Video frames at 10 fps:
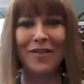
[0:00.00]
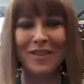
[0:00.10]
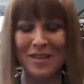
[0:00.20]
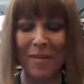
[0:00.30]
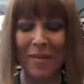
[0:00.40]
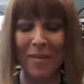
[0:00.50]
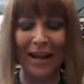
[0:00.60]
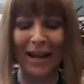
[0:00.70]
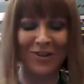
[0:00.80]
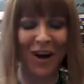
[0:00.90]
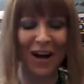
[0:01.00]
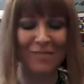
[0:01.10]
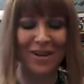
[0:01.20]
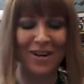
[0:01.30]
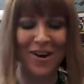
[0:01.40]
demands on your
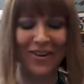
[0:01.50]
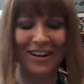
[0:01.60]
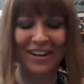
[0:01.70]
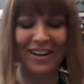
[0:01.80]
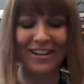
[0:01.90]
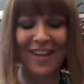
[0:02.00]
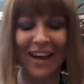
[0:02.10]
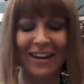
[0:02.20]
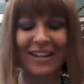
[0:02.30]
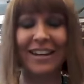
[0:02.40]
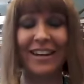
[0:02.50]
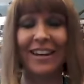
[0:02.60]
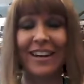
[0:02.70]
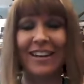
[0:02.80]
time, and sadly,